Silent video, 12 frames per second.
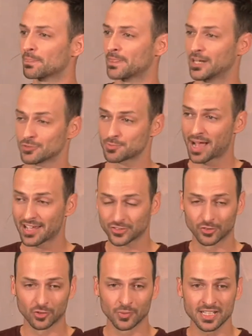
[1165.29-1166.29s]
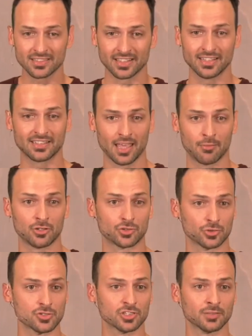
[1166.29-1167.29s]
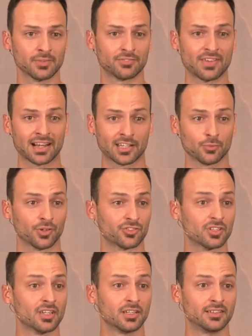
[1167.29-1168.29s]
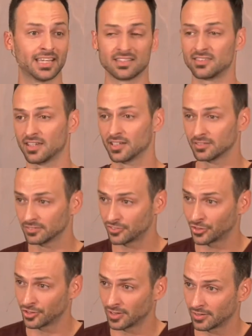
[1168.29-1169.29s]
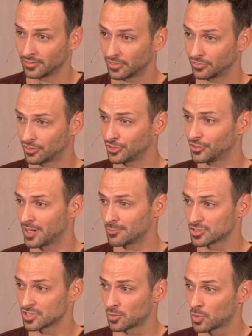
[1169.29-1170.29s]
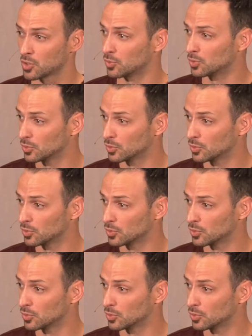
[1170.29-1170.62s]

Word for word: that it was Passover week that he came into Jerusalem? In fact, it was day 10. Turn to your neighbor and say, whoa.